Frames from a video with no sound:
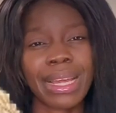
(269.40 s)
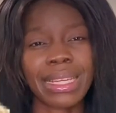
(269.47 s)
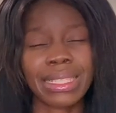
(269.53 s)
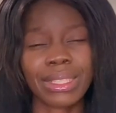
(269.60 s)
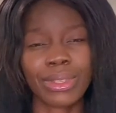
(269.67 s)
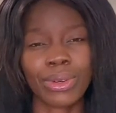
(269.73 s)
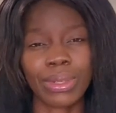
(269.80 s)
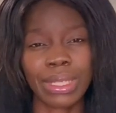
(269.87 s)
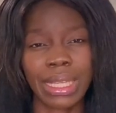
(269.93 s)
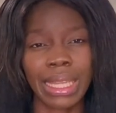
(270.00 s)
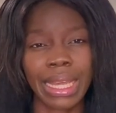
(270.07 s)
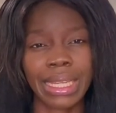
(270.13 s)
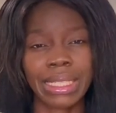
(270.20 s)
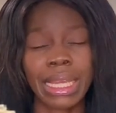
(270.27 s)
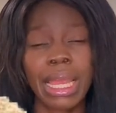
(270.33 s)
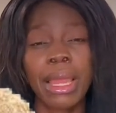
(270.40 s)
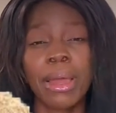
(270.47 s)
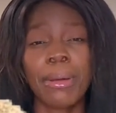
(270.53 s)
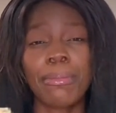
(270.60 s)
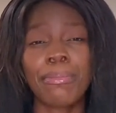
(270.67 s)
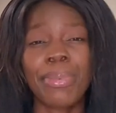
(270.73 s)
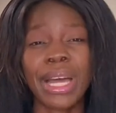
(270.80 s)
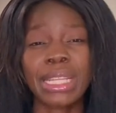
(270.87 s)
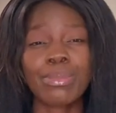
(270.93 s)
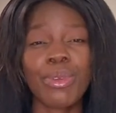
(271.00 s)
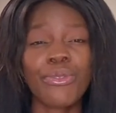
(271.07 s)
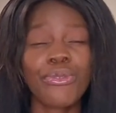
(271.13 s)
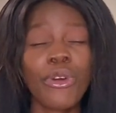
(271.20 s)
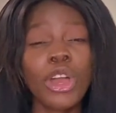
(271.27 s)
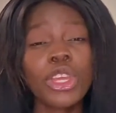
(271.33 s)
plants on the land. But
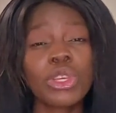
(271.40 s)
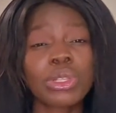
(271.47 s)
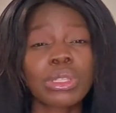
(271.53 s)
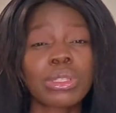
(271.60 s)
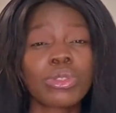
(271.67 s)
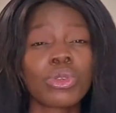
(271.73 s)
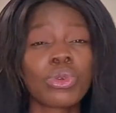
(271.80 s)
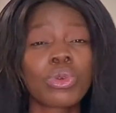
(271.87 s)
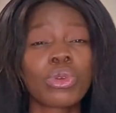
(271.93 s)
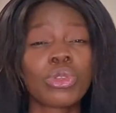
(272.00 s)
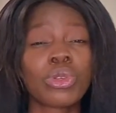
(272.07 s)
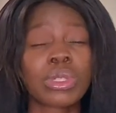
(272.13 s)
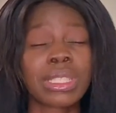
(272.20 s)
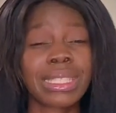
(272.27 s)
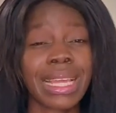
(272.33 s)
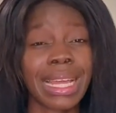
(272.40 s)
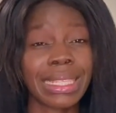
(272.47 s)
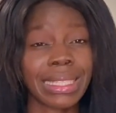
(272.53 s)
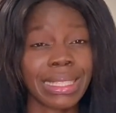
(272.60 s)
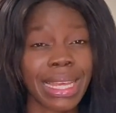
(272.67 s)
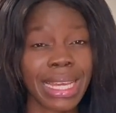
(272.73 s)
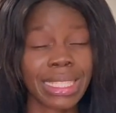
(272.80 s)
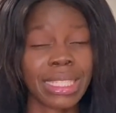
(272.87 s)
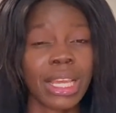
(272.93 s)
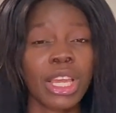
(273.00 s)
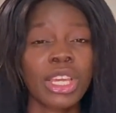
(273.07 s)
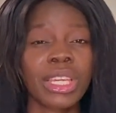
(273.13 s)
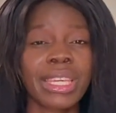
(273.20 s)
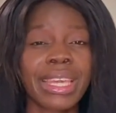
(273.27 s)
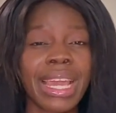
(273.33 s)
before you start that,
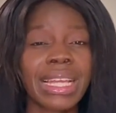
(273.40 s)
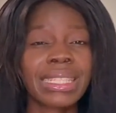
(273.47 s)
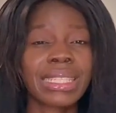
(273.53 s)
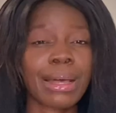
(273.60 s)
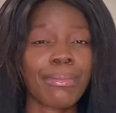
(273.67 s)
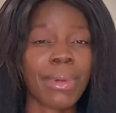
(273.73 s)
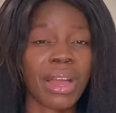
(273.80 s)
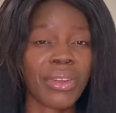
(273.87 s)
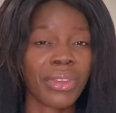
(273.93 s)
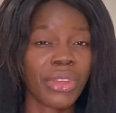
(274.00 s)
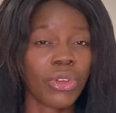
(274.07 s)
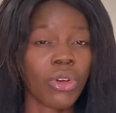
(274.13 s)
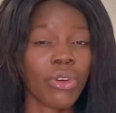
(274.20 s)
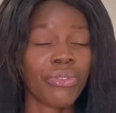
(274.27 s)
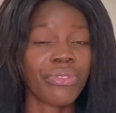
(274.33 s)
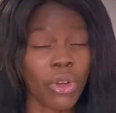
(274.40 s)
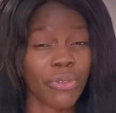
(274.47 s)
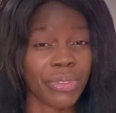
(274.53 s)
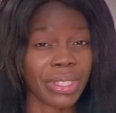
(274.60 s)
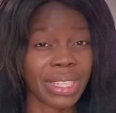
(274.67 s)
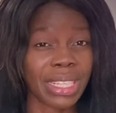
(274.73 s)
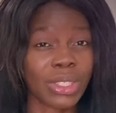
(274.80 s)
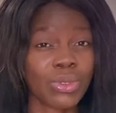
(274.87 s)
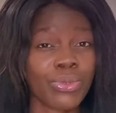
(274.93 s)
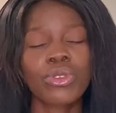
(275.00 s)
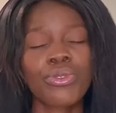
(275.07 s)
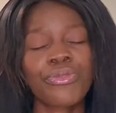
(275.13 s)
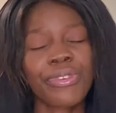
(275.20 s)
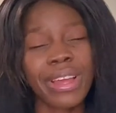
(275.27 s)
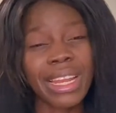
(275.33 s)
get some agric officers
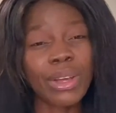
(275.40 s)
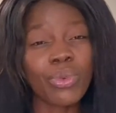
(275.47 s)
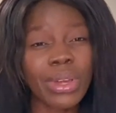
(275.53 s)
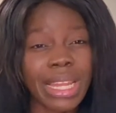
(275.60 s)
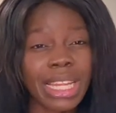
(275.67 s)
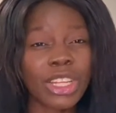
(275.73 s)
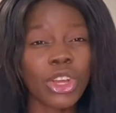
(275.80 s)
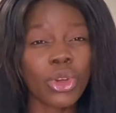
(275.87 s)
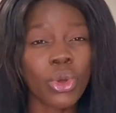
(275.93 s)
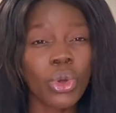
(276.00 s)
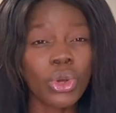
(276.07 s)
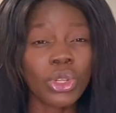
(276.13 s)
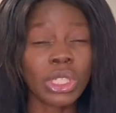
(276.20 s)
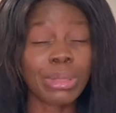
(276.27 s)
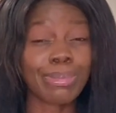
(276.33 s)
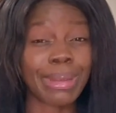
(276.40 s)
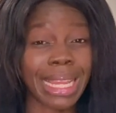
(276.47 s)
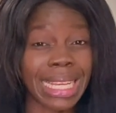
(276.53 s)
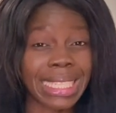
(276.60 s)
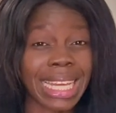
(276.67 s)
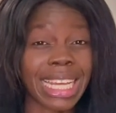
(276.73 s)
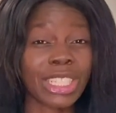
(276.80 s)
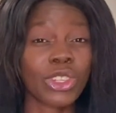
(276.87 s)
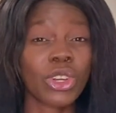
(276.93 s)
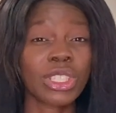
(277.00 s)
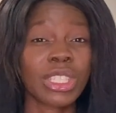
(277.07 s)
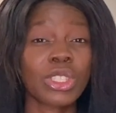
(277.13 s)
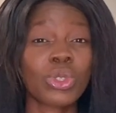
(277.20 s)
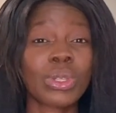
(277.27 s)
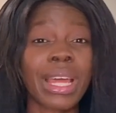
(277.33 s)
to find out whether your coconut plant has
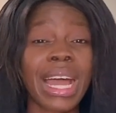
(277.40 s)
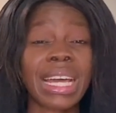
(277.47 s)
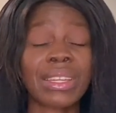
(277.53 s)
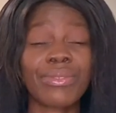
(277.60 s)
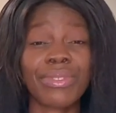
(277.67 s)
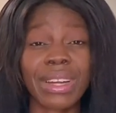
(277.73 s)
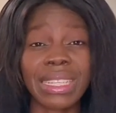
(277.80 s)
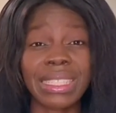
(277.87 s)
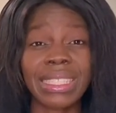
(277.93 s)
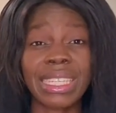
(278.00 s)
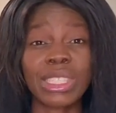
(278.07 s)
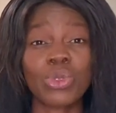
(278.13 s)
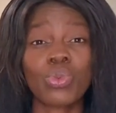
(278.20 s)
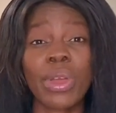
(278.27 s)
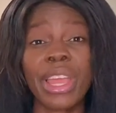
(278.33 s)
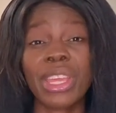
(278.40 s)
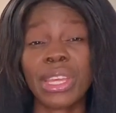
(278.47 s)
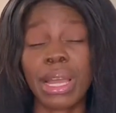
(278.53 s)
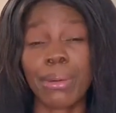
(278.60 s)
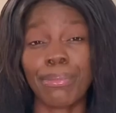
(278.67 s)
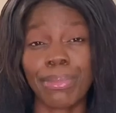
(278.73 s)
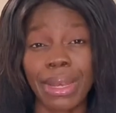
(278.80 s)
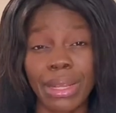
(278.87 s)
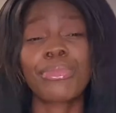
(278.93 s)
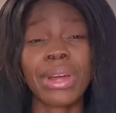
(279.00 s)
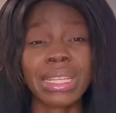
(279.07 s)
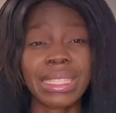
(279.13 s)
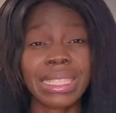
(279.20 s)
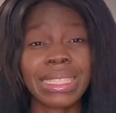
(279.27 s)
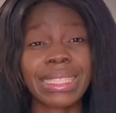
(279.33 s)
gotten to the advanced stage where you can
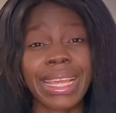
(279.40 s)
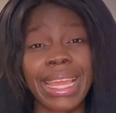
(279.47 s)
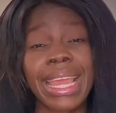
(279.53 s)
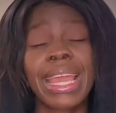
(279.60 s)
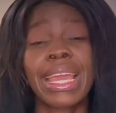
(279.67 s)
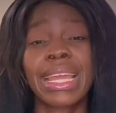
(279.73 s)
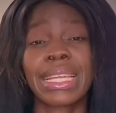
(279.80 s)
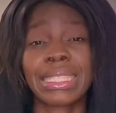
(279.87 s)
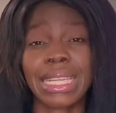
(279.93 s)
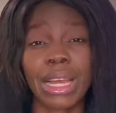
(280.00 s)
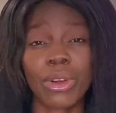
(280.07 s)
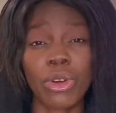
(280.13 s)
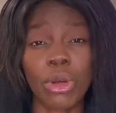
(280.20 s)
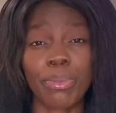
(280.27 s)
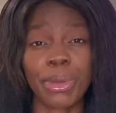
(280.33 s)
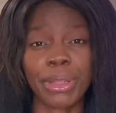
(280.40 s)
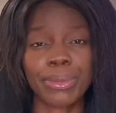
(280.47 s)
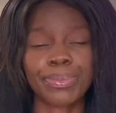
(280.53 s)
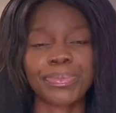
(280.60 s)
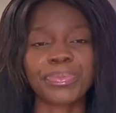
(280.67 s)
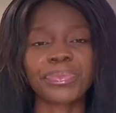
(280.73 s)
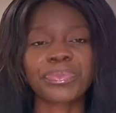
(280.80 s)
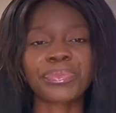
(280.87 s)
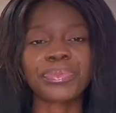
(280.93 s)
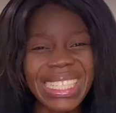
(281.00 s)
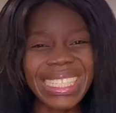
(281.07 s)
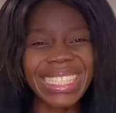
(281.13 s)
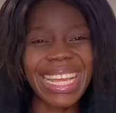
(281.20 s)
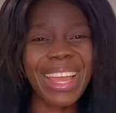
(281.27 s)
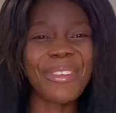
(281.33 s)
practice the intercropping.
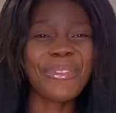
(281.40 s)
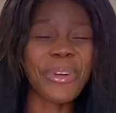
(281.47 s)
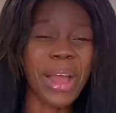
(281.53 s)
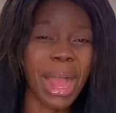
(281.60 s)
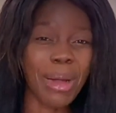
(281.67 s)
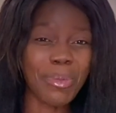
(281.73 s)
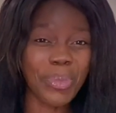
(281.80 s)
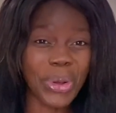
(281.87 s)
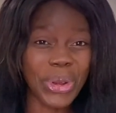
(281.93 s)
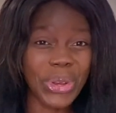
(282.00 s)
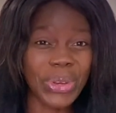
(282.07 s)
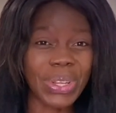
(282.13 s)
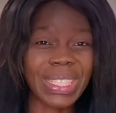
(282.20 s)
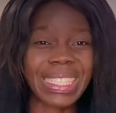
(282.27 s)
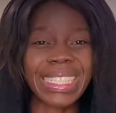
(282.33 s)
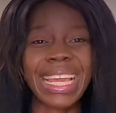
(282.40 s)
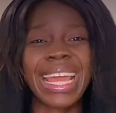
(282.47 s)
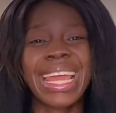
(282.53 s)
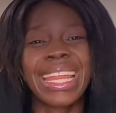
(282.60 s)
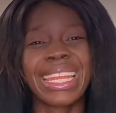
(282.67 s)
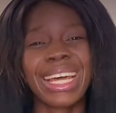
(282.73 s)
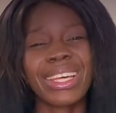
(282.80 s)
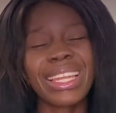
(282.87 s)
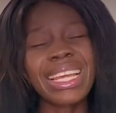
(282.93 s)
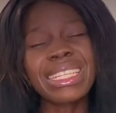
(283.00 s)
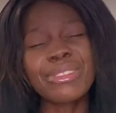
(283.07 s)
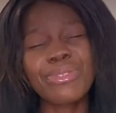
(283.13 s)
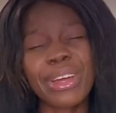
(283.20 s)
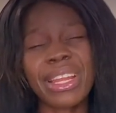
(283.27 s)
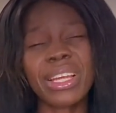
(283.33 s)
It's time for our bonus. Now
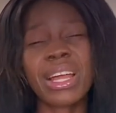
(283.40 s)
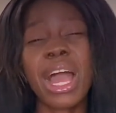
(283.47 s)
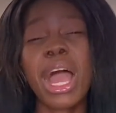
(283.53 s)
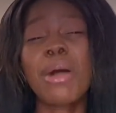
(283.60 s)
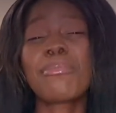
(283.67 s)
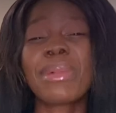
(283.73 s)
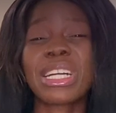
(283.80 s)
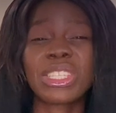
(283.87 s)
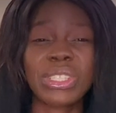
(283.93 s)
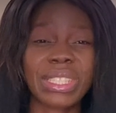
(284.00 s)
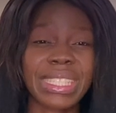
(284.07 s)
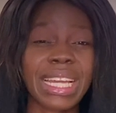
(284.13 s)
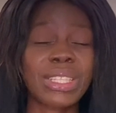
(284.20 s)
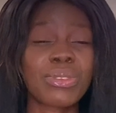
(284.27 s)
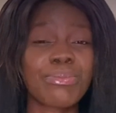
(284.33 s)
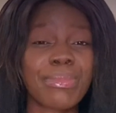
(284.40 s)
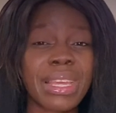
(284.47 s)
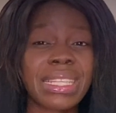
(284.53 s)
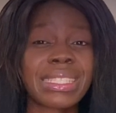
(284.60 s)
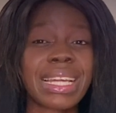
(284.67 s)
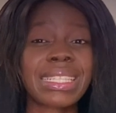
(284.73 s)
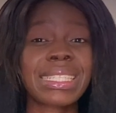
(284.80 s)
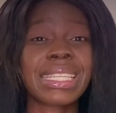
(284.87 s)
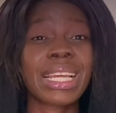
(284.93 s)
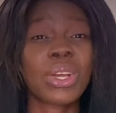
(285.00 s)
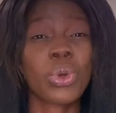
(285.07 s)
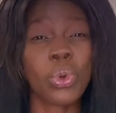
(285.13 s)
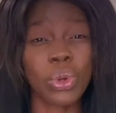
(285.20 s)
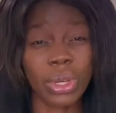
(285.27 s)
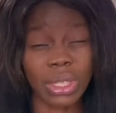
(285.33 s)
let's find out how much it's time to make starting a
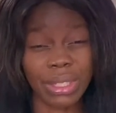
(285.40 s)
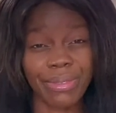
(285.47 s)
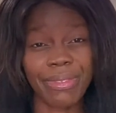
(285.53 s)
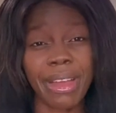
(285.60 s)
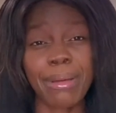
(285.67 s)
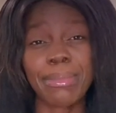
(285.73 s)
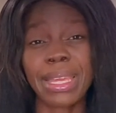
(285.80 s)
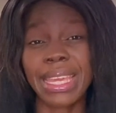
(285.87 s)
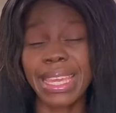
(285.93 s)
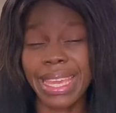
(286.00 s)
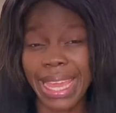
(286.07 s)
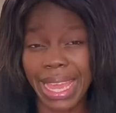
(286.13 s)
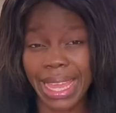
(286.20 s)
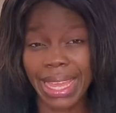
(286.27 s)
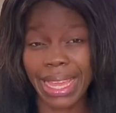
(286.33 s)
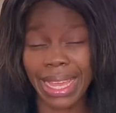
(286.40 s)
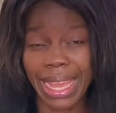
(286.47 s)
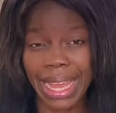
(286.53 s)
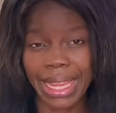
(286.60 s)
coconut farming here in